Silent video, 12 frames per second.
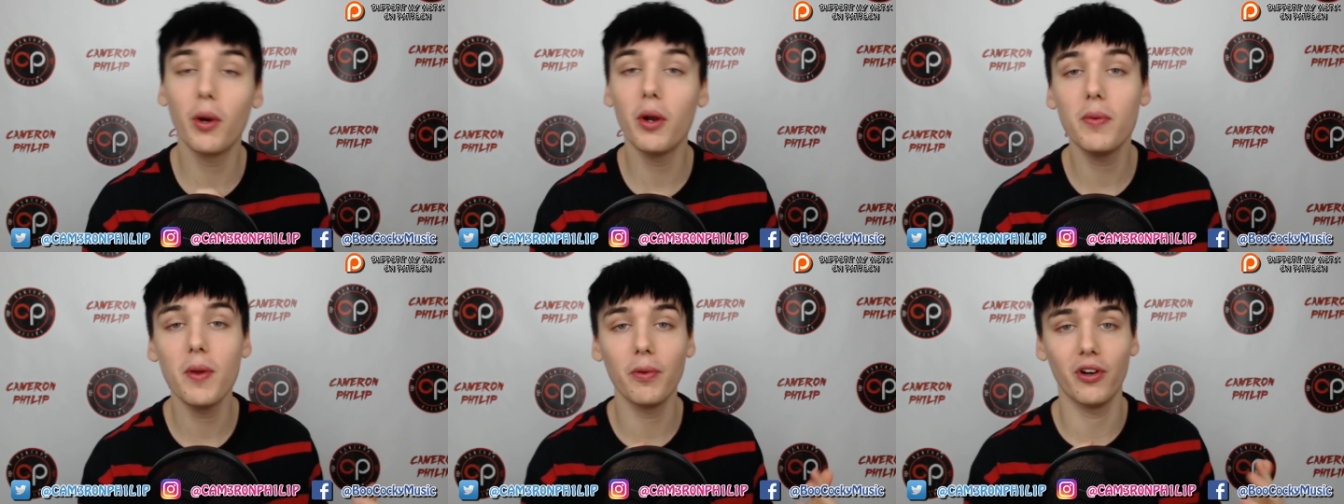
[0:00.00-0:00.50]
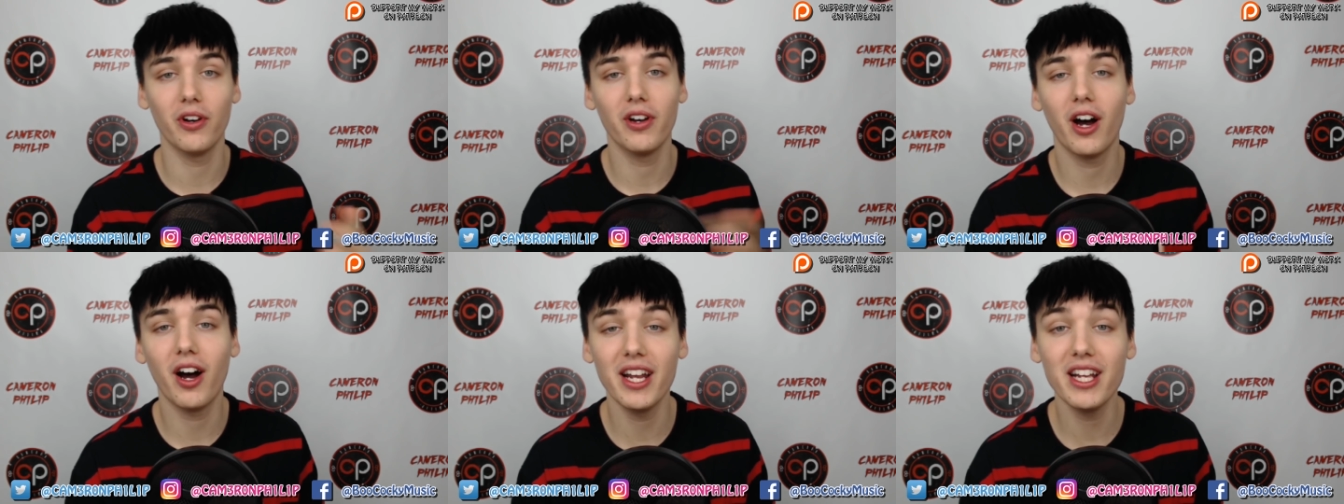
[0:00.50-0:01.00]
many people
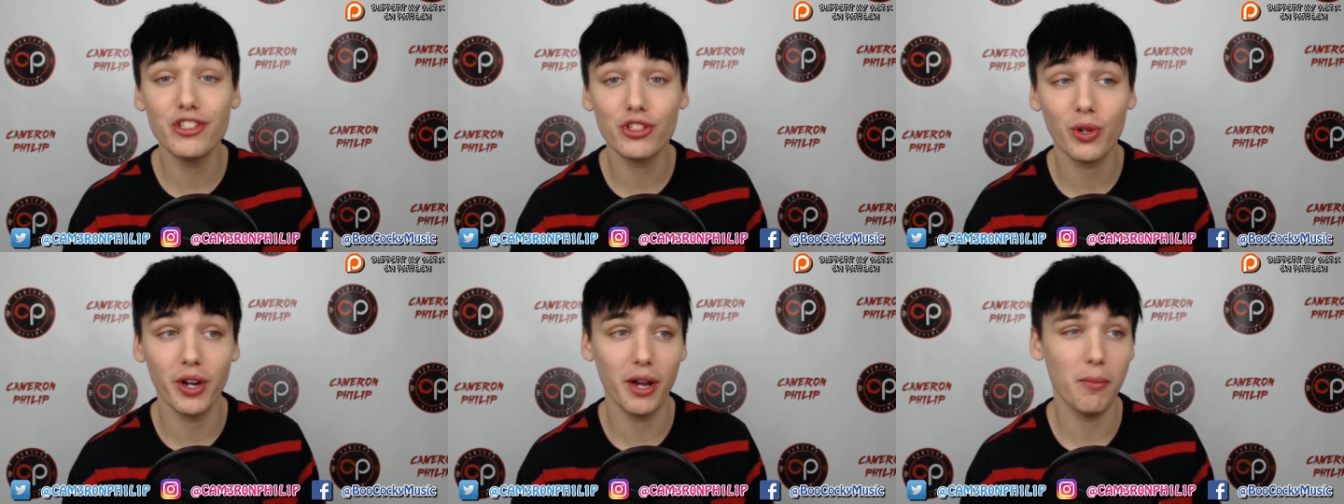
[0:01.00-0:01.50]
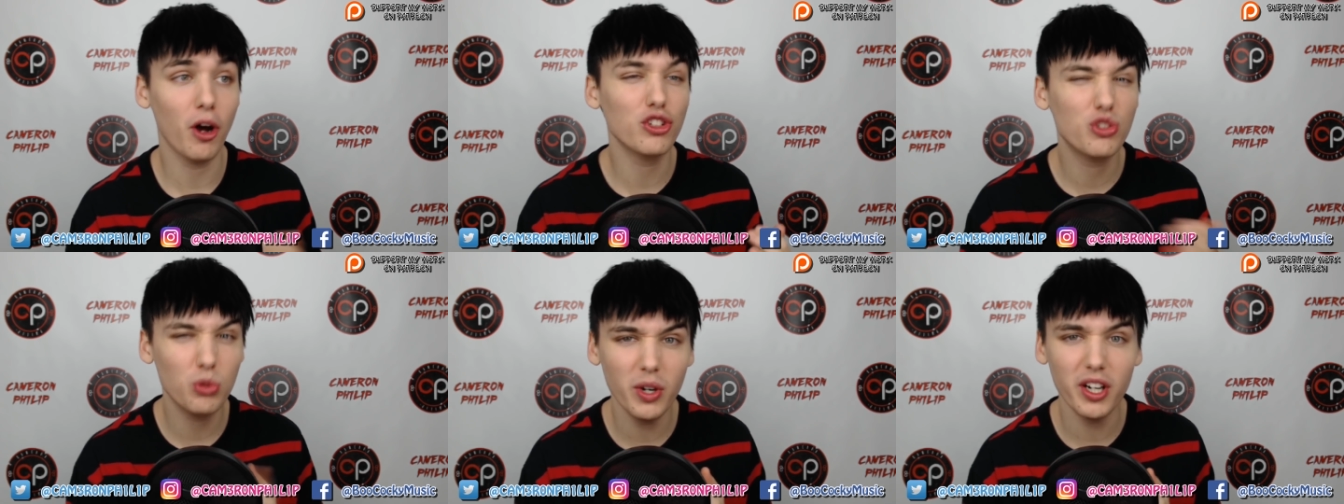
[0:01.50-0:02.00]
on Instagram, on
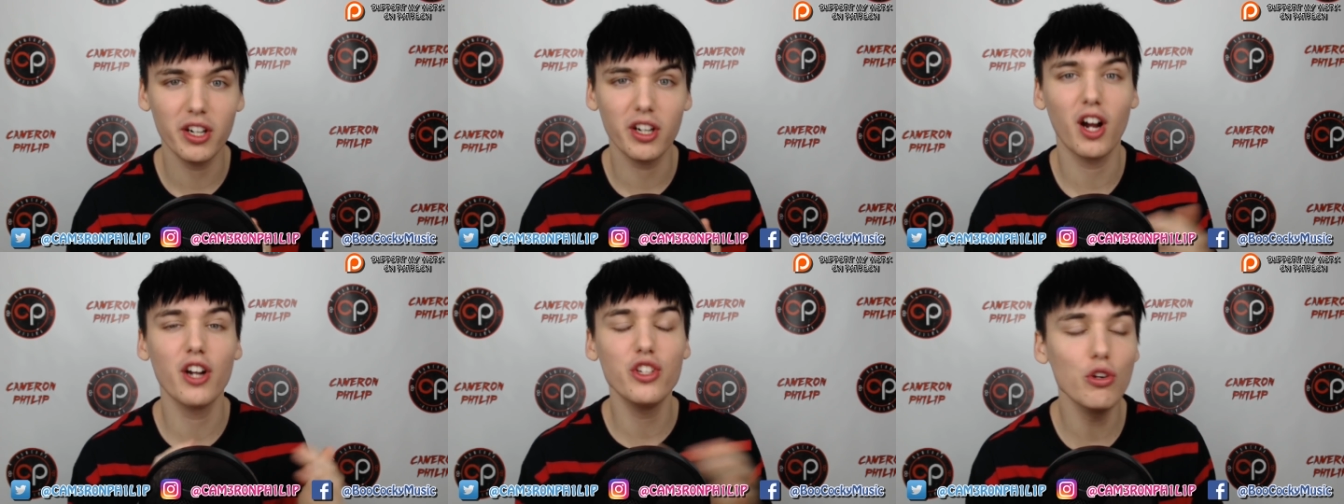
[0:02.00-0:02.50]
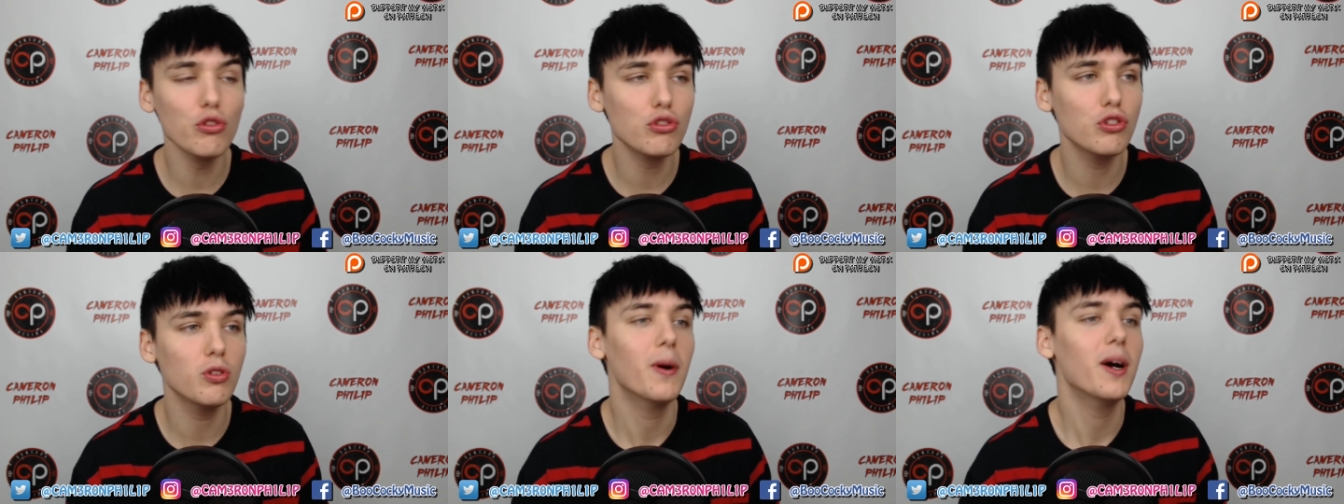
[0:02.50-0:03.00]
Twitter, on
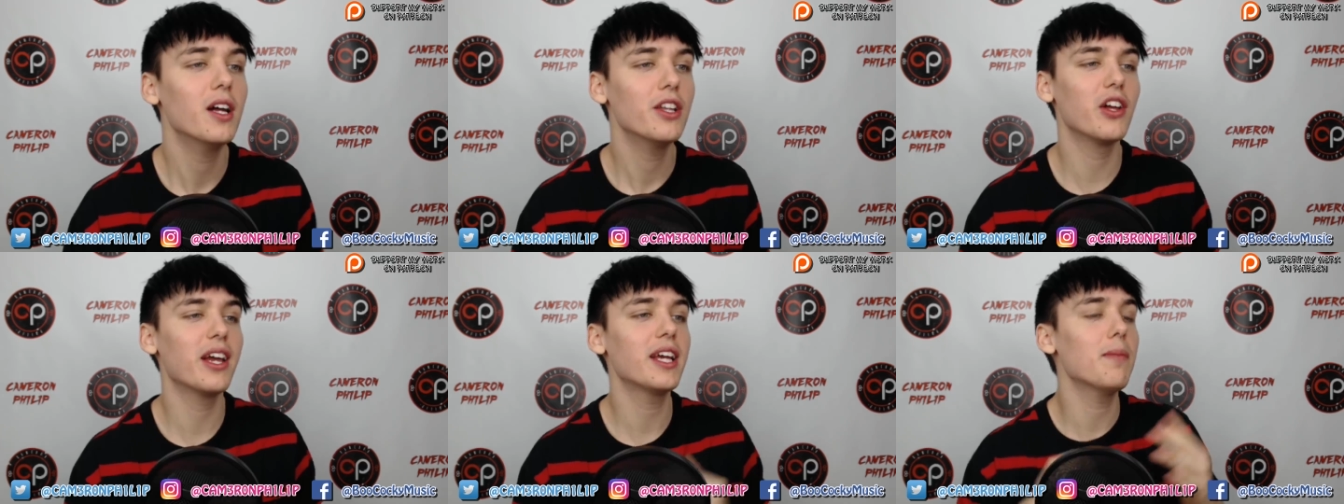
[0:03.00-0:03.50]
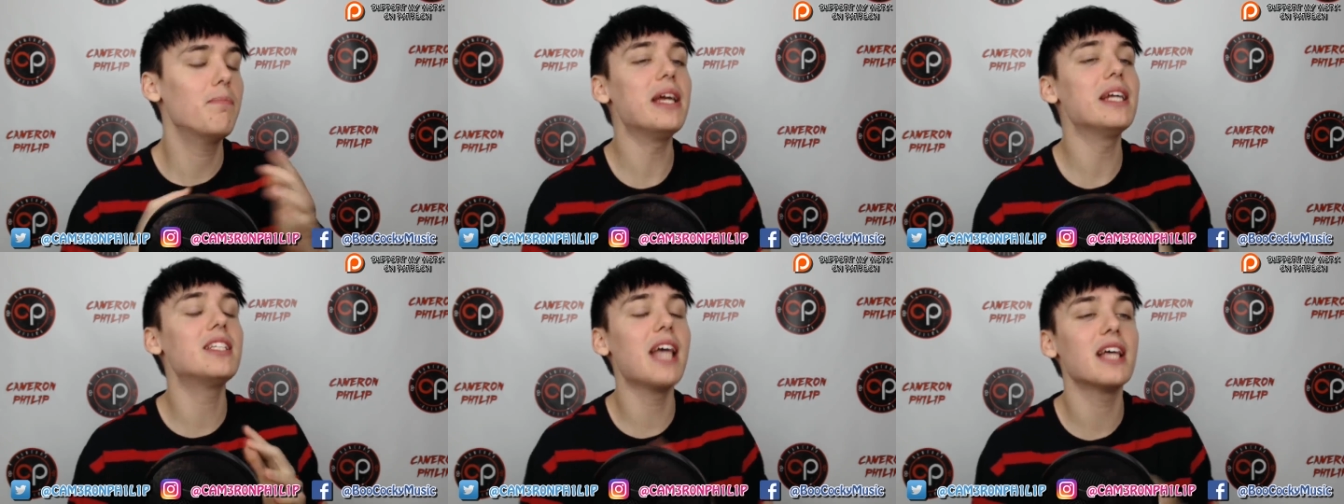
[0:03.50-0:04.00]
YouTube, they're like,
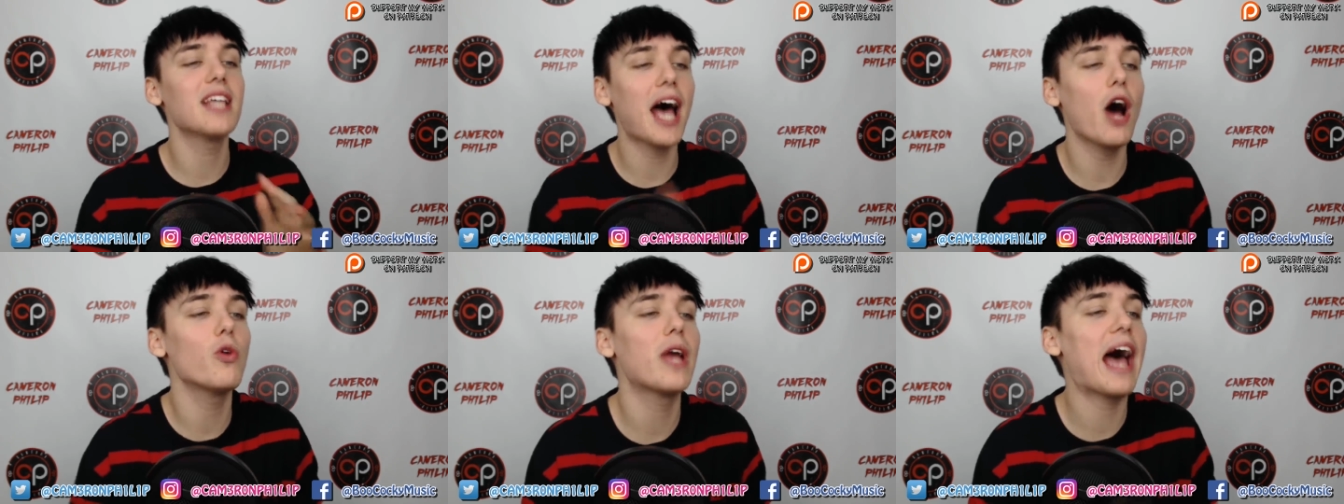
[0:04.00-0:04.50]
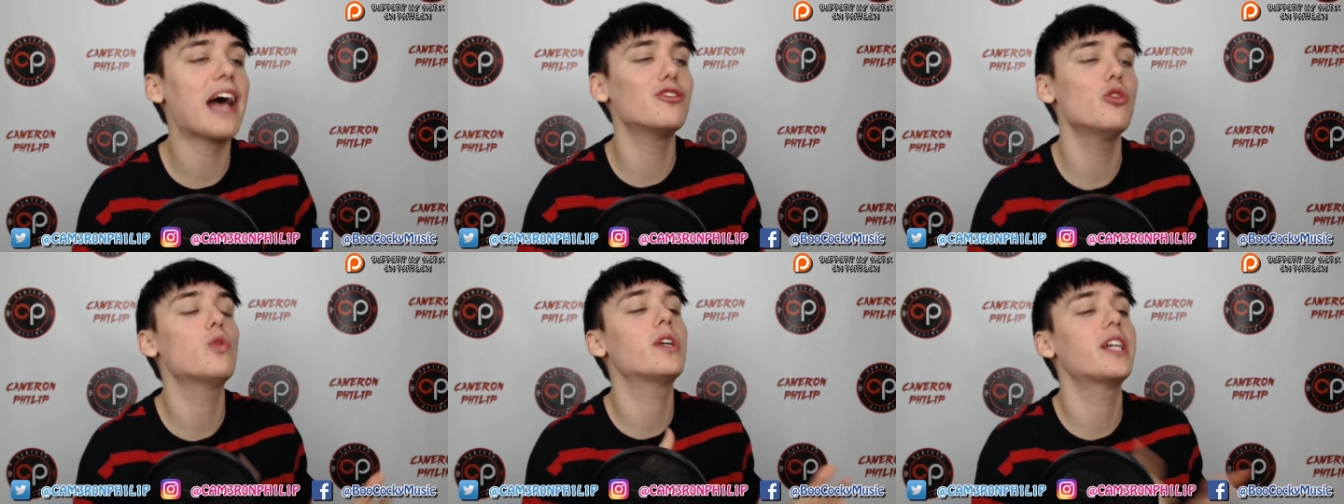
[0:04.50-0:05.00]
BTS Outcast,
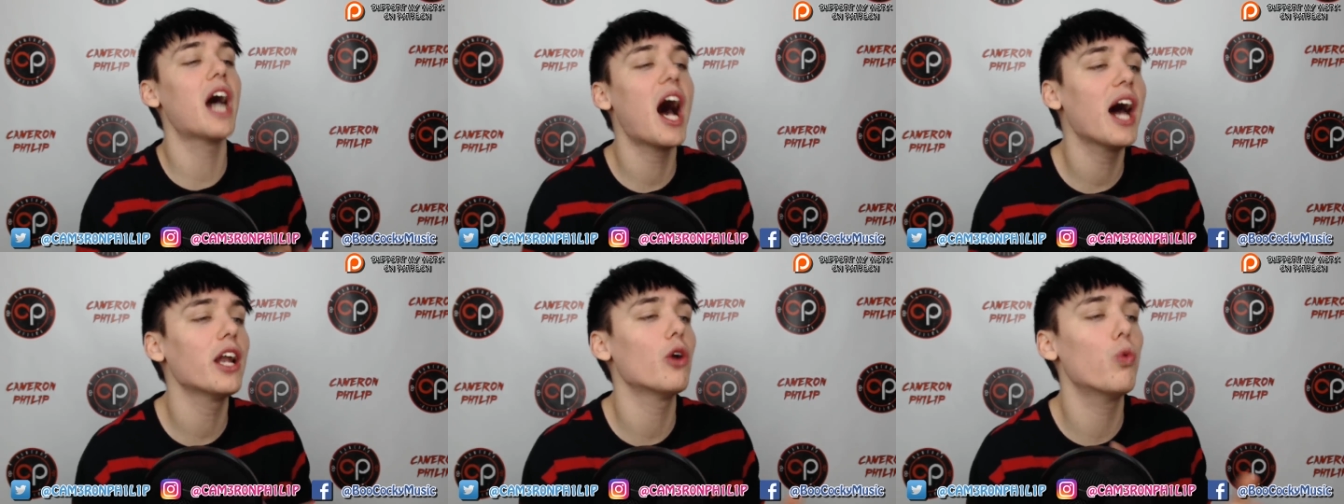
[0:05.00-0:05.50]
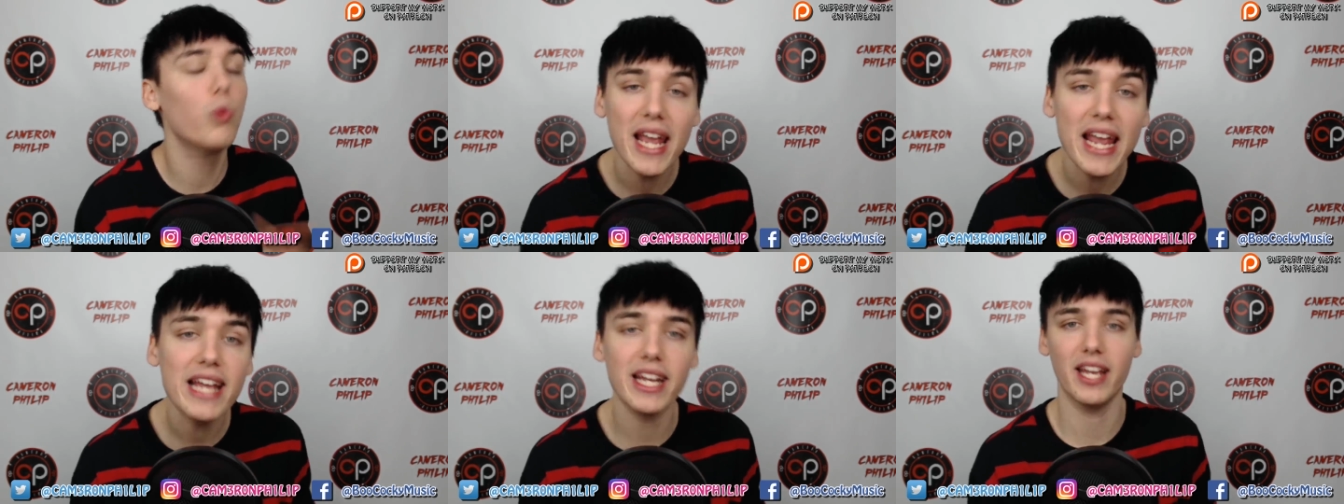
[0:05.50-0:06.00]
you gotta
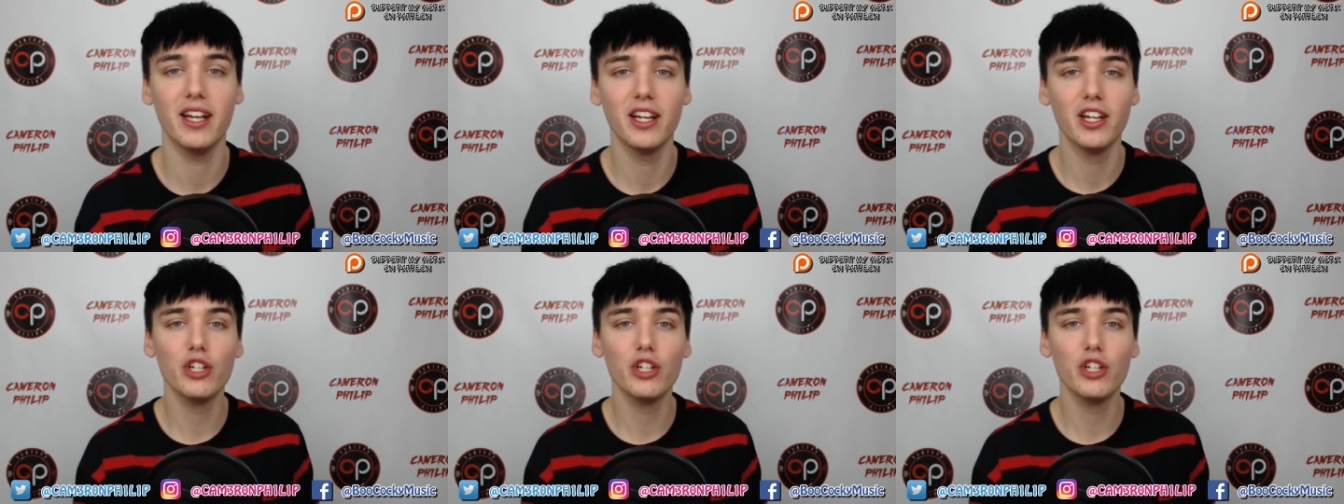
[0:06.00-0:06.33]
read it.